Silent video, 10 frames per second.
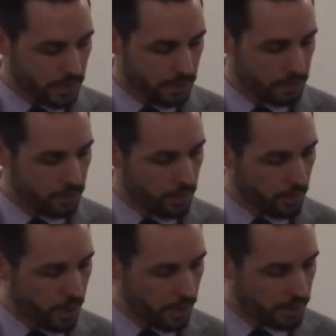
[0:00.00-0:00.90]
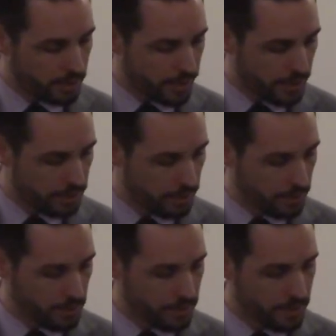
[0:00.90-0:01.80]
And you can go on to the eighth
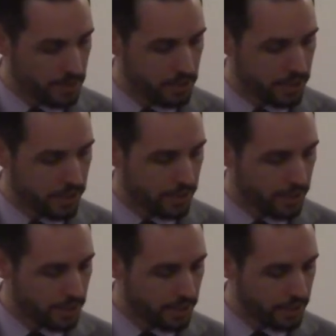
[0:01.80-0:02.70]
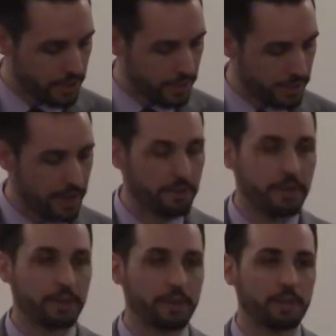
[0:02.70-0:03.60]
verse that says, Charity never